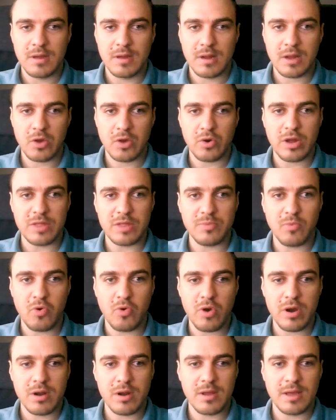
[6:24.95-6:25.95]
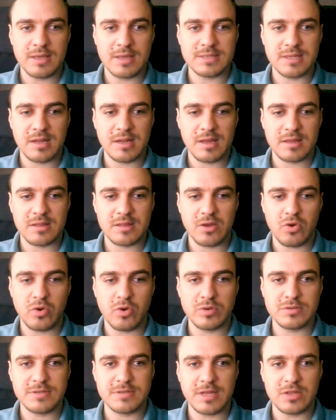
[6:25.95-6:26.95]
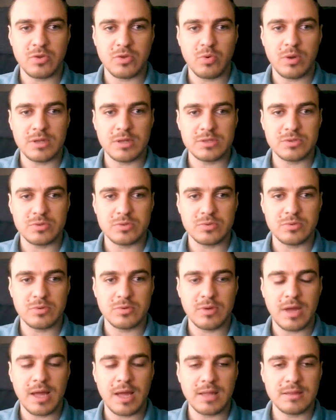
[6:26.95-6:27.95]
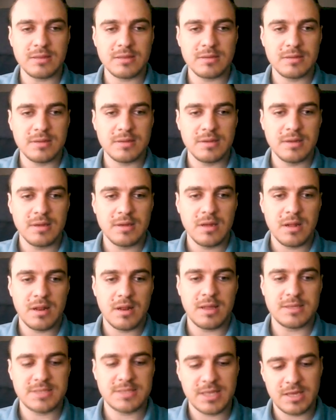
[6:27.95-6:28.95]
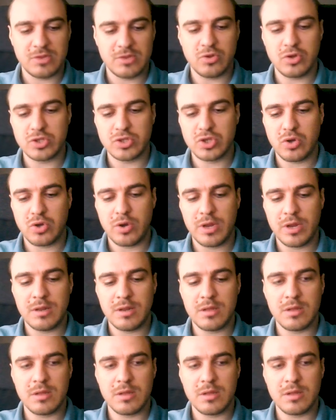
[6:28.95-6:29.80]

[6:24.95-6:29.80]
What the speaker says: Click on add more and select the coins that you want to add. Let's say Dogecoin.